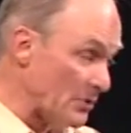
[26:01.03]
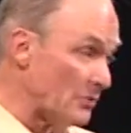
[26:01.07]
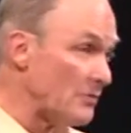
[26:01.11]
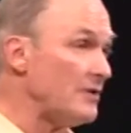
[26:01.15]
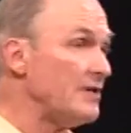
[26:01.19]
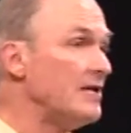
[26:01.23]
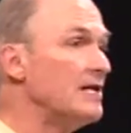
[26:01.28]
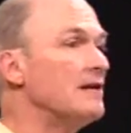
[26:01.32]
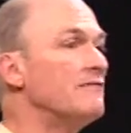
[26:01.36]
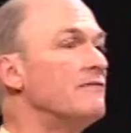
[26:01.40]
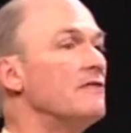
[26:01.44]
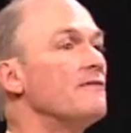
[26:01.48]

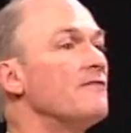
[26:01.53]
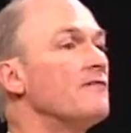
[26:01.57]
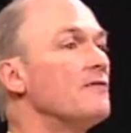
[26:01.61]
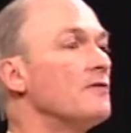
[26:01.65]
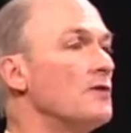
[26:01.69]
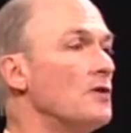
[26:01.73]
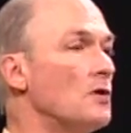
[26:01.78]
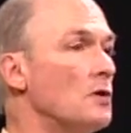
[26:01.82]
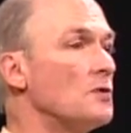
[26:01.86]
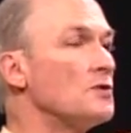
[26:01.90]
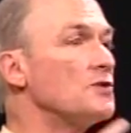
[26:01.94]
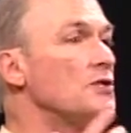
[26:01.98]
beauty of it for
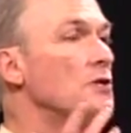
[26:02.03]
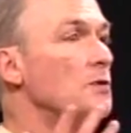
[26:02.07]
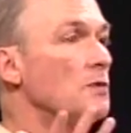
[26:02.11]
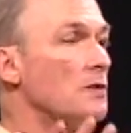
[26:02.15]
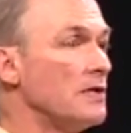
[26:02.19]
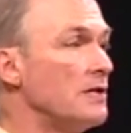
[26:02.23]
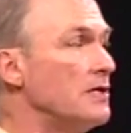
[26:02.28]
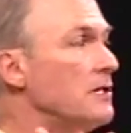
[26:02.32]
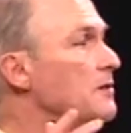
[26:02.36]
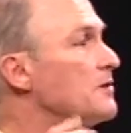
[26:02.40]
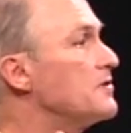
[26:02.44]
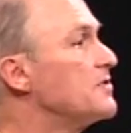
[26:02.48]
those who are
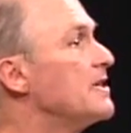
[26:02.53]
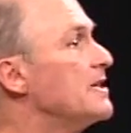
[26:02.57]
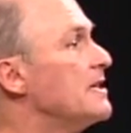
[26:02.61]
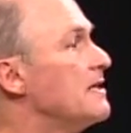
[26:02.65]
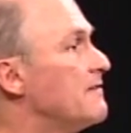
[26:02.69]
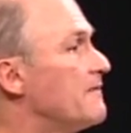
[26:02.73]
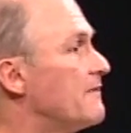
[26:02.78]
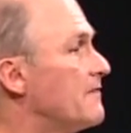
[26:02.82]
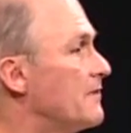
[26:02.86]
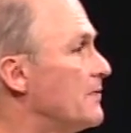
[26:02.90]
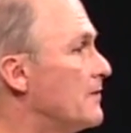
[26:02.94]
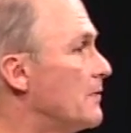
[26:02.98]
using
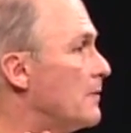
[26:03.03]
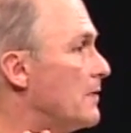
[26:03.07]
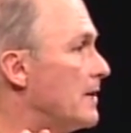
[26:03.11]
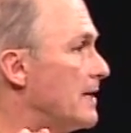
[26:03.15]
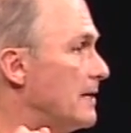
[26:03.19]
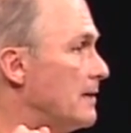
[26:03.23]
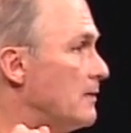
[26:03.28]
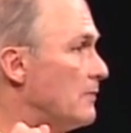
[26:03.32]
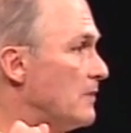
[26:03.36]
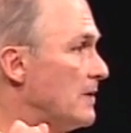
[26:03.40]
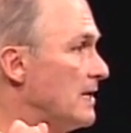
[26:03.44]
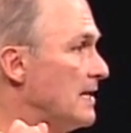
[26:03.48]
it for the
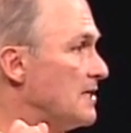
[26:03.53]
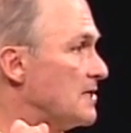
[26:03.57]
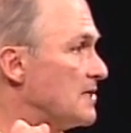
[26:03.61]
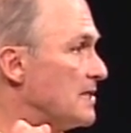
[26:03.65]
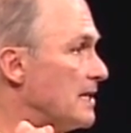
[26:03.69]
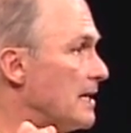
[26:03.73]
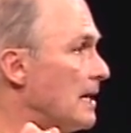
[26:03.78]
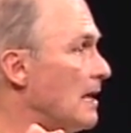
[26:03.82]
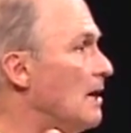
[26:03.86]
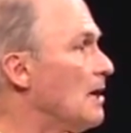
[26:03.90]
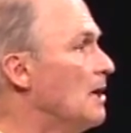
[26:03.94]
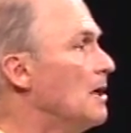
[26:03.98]
right
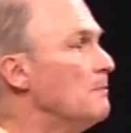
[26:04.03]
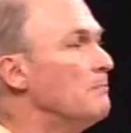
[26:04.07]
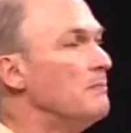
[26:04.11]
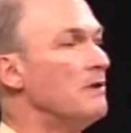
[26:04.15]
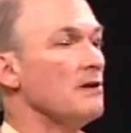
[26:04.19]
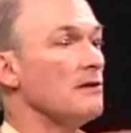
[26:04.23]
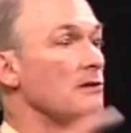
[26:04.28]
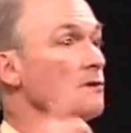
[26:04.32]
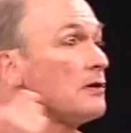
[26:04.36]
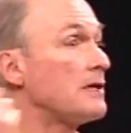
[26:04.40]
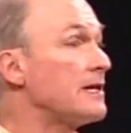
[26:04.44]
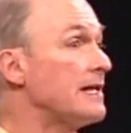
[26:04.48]
reason.
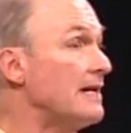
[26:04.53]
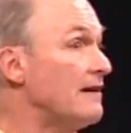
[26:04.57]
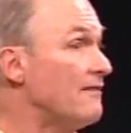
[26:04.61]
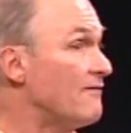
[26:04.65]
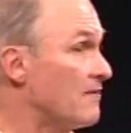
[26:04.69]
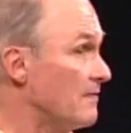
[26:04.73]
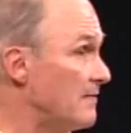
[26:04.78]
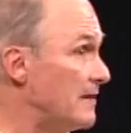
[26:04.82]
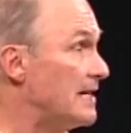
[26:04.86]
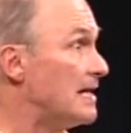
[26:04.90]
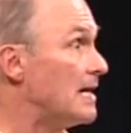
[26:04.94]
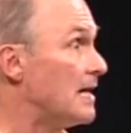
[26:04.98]
But looking
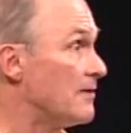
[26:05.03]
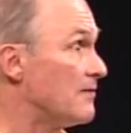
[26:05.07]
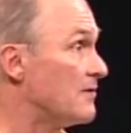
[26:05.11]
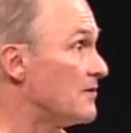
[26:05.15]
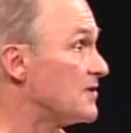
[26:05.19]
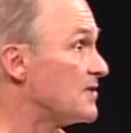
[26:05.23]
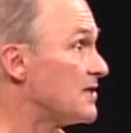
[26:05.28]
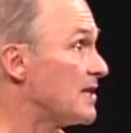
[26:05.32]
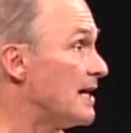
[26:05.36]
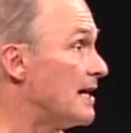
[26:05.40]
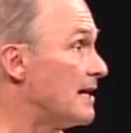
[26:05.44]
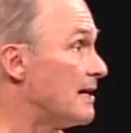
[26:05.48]
from the other
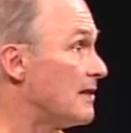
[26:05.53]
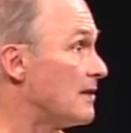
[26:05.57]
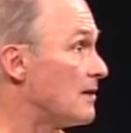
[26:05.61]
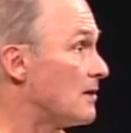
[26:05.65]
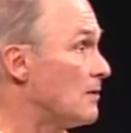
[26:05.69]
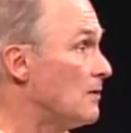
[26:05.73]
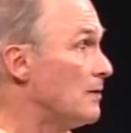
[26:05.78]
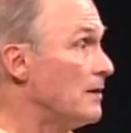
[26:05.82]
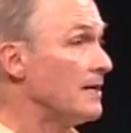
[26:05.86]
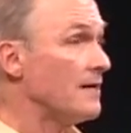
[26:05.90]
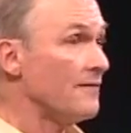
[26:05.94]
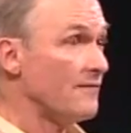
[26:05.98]
side of the
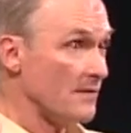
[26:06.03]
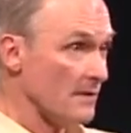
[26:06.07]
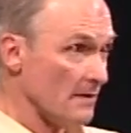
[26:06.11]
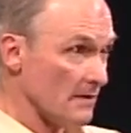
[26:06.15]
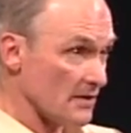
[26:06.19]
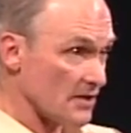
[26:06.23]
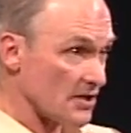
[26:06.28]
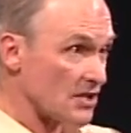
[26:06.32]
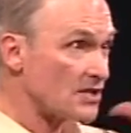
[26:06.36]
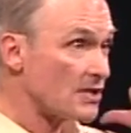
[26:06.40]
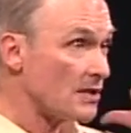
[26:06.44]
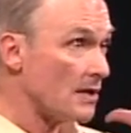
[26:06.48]
coin, if you're
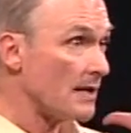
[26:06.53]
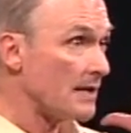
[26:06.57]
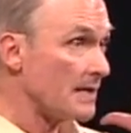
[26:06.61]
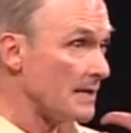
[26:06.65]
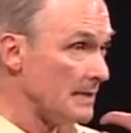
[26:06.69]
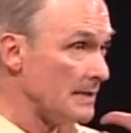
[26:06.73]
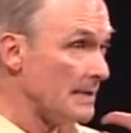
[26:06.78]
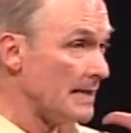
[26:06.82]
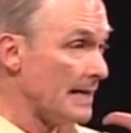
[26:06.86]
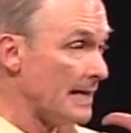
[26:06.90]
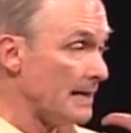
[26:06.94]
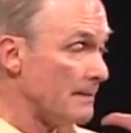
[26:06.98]
stuck
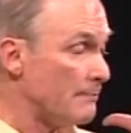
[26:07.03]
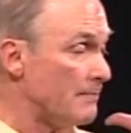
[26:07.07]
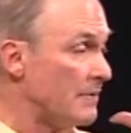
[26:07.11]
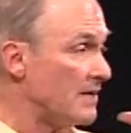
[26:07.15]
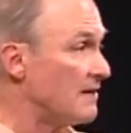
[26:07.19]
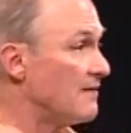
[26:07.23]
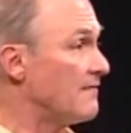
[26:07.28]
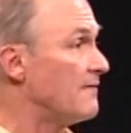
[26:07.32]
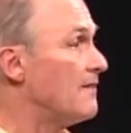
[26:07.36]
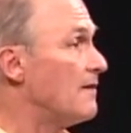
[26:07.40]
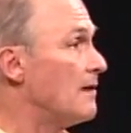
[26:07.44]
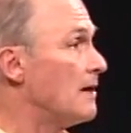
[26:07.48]
in that
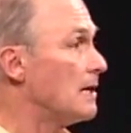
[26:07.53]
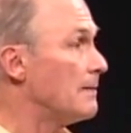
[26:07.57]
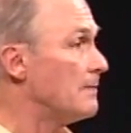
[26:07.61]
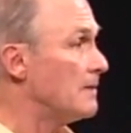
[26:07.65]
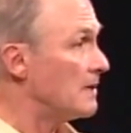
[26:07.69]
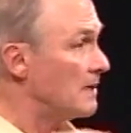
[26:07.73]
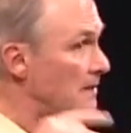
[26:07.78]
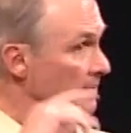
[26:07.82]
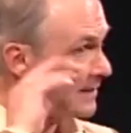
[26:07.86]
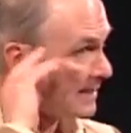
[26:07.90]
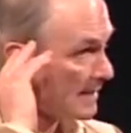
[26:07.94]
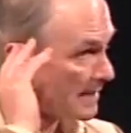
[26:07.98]
big
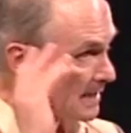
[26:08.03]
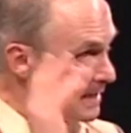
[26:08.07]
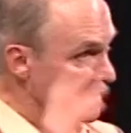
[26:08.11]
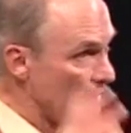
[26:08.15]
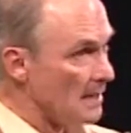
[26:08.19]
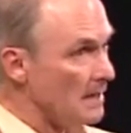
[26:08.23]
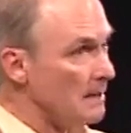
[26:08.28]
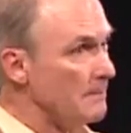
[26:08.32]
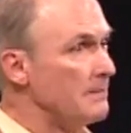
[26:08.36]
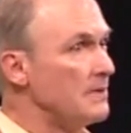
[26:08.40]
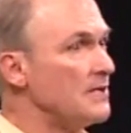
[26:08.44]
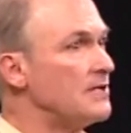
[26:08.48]
pharma, that
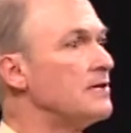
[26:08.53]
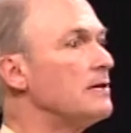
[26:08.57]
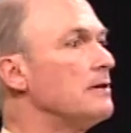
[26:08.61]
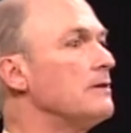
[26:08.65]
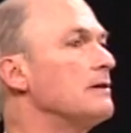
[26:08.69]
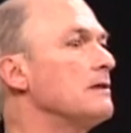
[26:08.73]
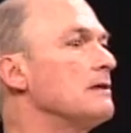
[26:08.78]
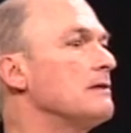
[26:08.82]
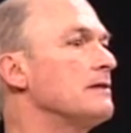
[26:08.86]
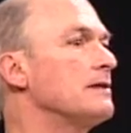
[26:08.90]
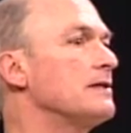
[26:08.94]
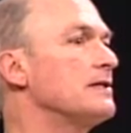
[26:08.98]

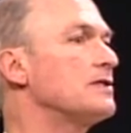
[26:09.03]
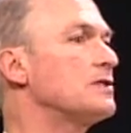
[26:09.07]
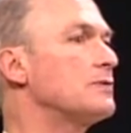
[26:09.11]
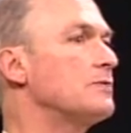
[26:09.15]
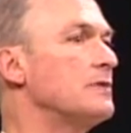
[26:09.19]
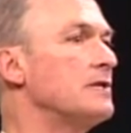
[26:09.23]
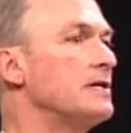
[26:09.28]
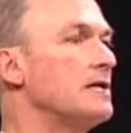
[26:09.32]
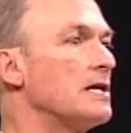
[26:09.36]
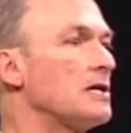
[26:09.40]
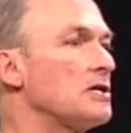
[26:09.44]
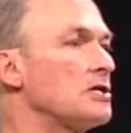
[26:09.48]
materialist,
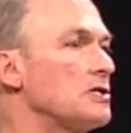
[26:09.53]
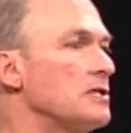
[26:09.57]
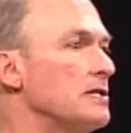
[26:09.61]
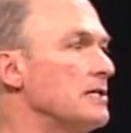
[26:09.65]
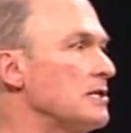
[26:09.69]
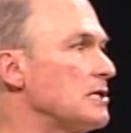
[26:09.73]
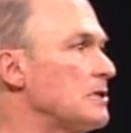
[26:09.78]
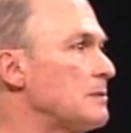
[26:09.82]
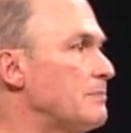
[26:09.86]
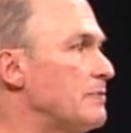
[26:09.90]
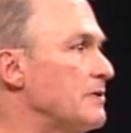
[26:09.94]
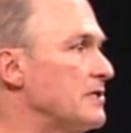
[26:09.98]

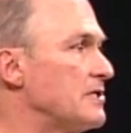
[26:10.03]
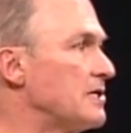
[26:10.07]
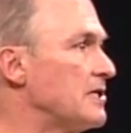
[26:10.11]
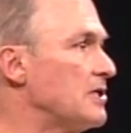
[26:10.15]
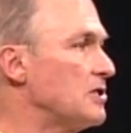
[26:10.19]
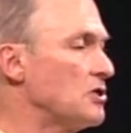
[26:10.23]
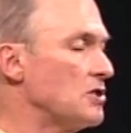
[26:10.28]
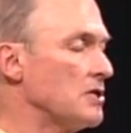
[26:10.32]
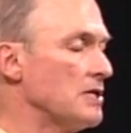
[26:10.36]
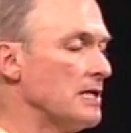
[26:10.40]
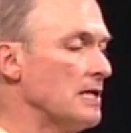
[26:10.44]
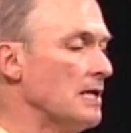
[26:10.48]
reductionist
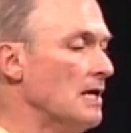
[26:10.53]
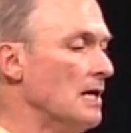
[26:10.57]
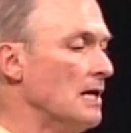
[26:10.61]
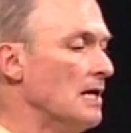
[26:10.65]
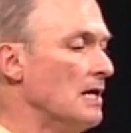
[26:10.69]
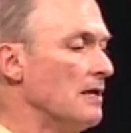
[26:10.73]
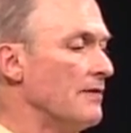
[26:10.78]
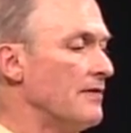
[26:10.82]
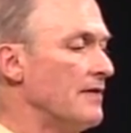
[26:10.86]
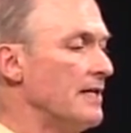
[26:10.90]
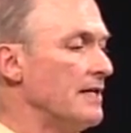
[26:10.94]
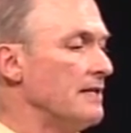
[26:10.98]
position,
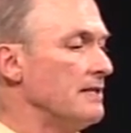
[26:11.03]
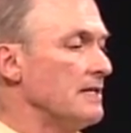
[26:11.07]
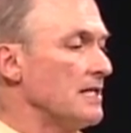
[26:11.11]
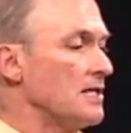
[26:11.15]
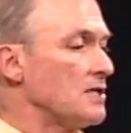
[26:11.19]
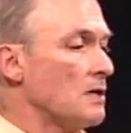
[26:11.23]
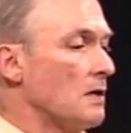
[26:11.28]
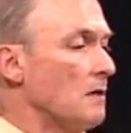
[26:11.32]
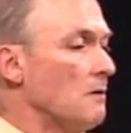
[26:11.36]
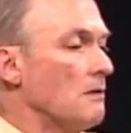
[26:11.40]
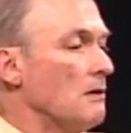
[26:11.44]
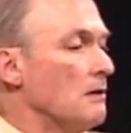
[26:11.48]
then
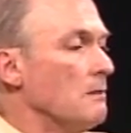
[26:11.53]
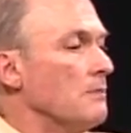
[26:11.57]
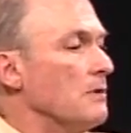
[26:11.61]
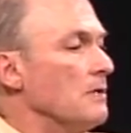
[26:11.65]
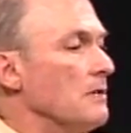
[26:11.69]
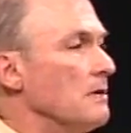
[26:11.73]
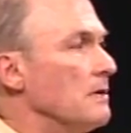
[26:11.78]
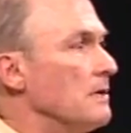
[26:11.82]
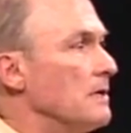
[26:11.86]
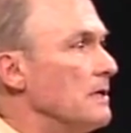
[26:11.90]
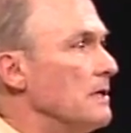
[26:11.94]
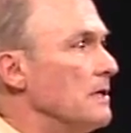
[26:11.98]
it's
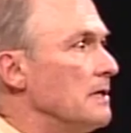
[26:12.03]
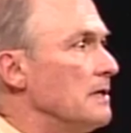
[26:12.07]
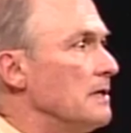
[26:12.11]
horrible.